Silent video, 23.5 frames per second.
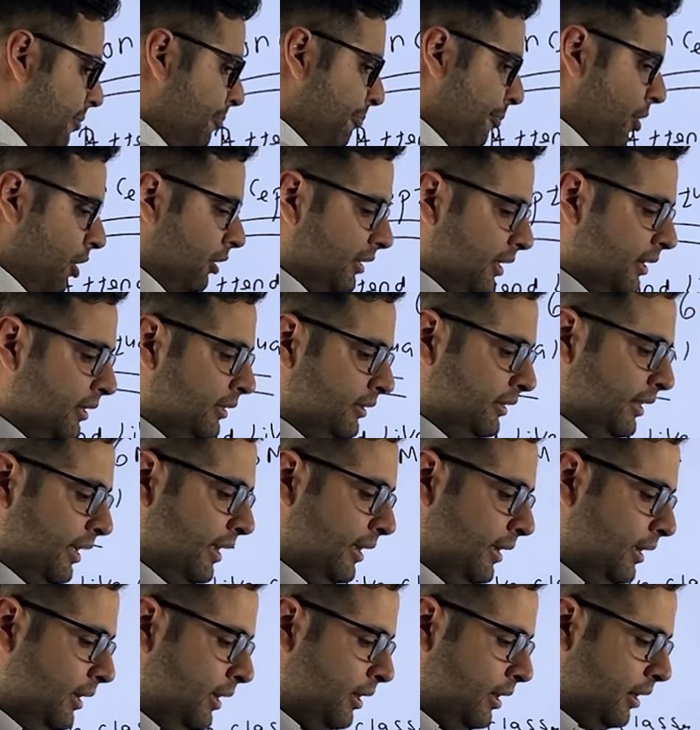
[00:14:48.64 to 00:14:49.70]
important
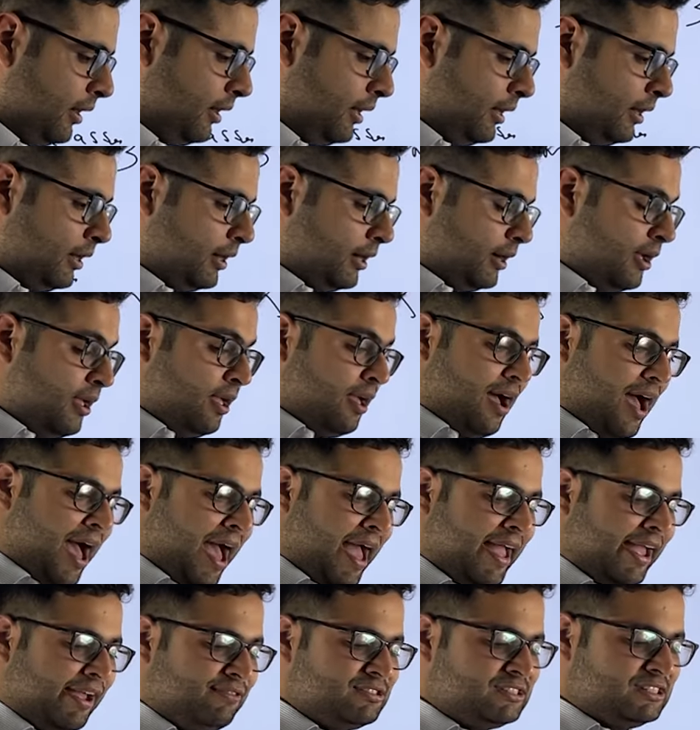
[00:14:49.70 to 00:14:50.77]
thing, I
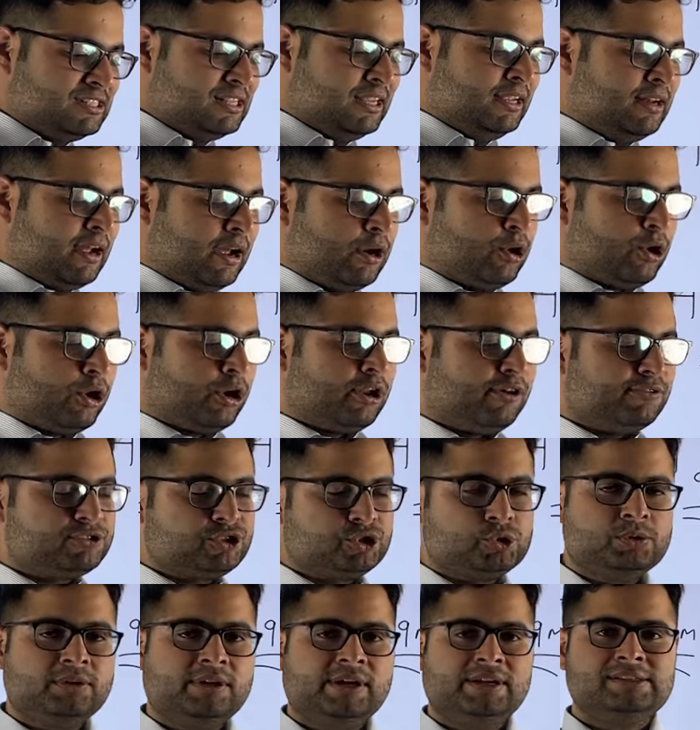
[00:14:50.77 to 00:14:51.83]
have seen a lot of
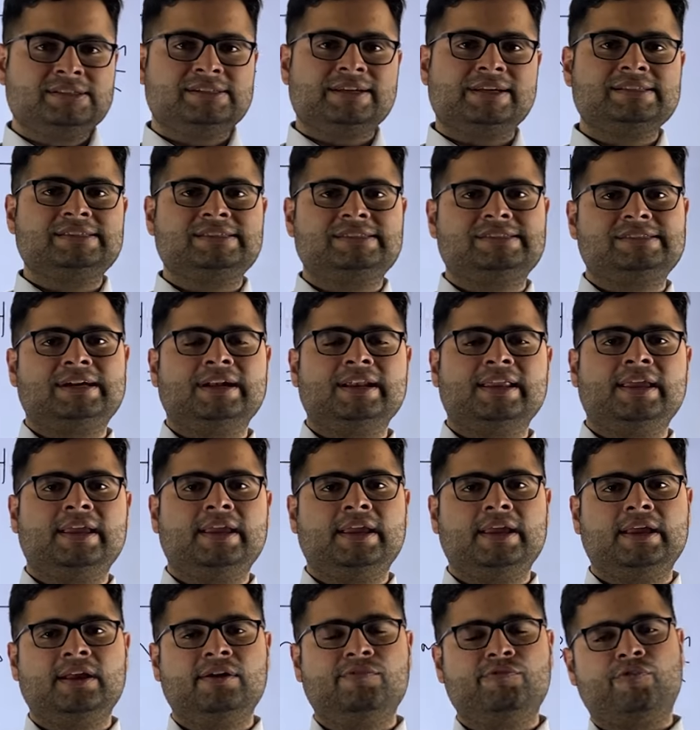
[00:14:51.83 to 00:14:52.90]
students just
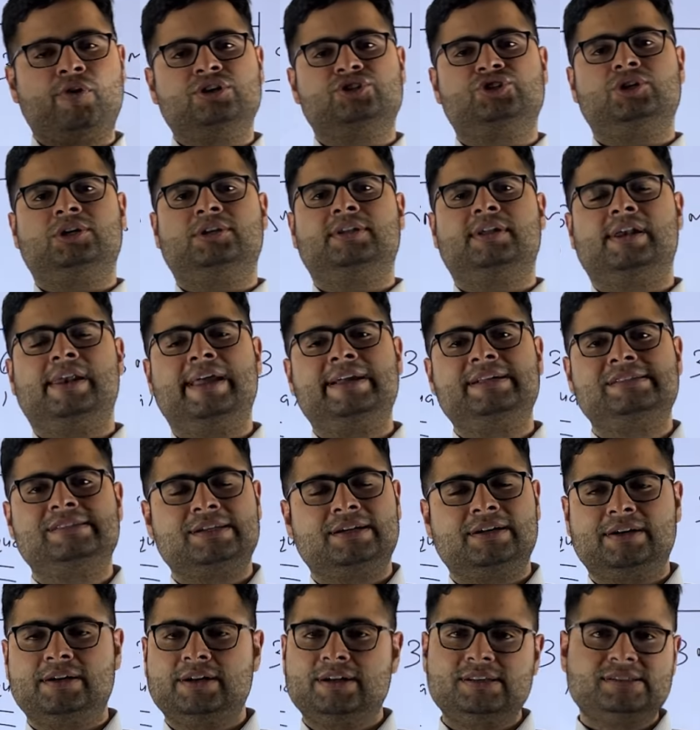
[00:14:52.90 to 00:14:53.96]
studying, watching the
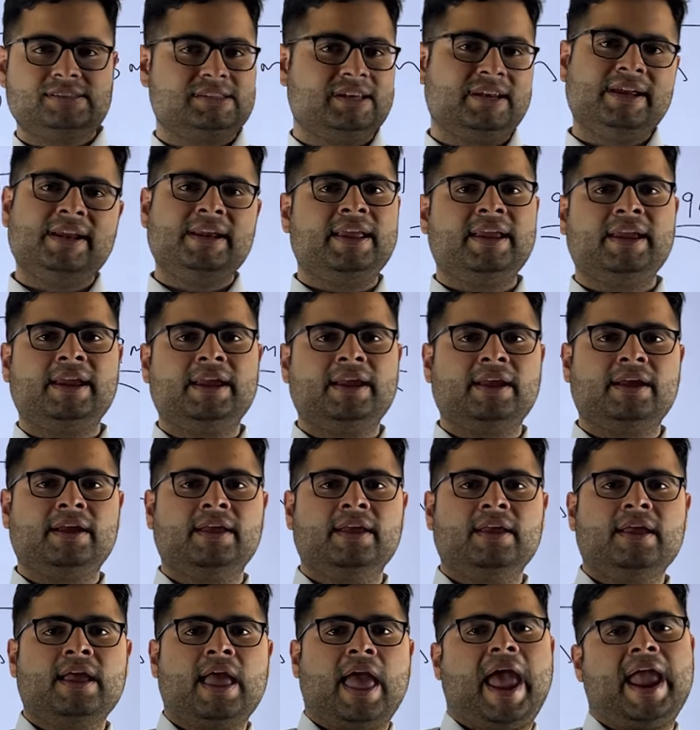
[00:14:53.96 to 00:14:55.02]
lectures, reading,
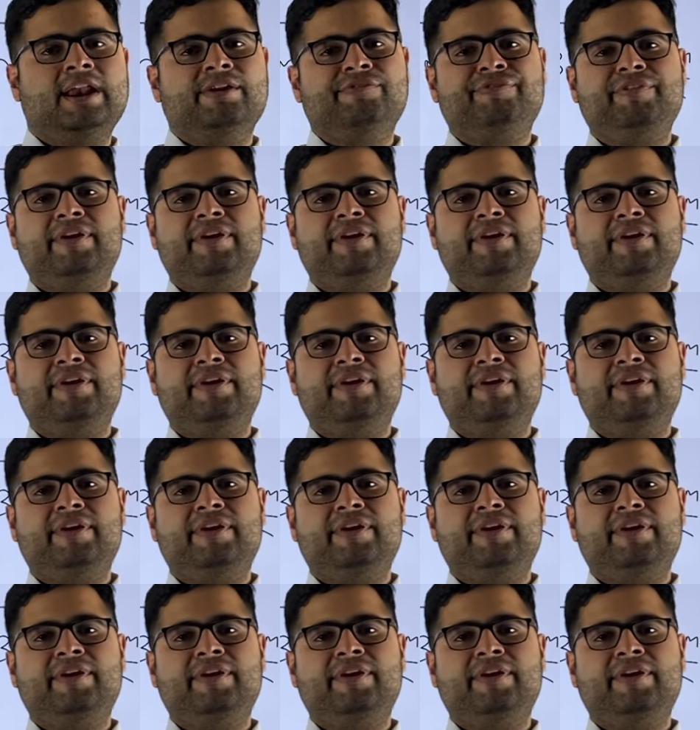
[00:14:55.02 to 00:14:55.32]
and